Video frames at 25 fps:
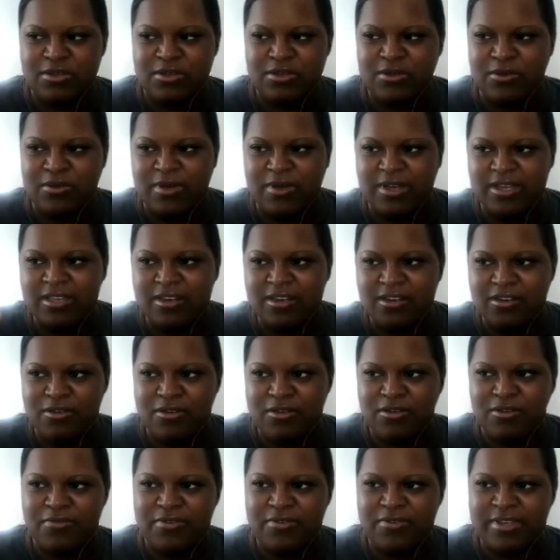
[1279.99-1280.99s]
So I get
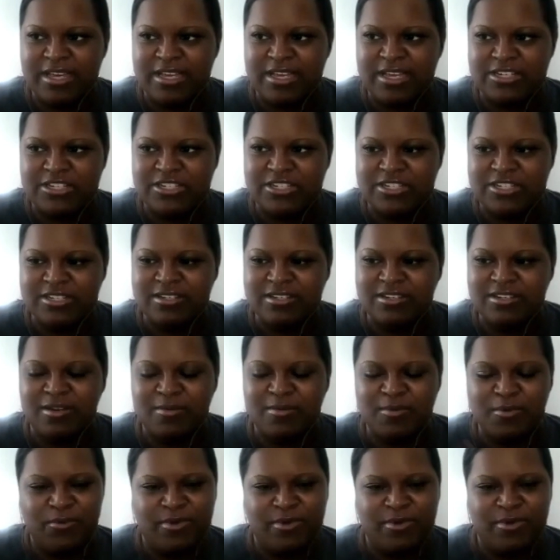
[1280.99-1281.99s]
a
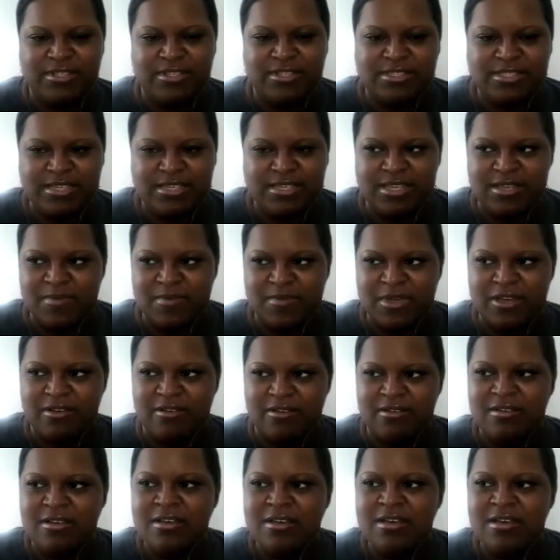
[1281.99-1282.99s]
notification. Number 1 is the
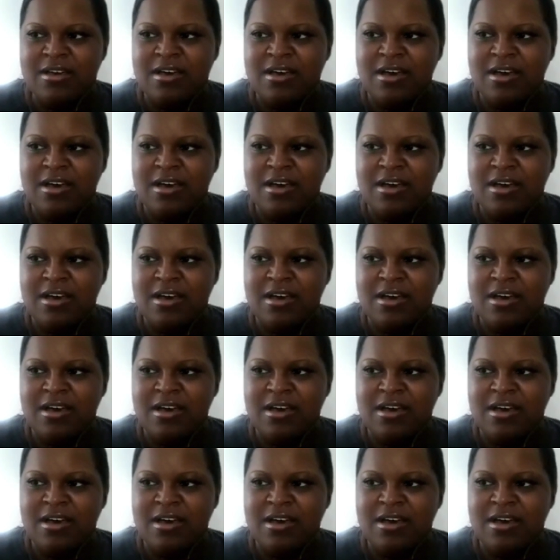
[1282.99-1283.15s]
email.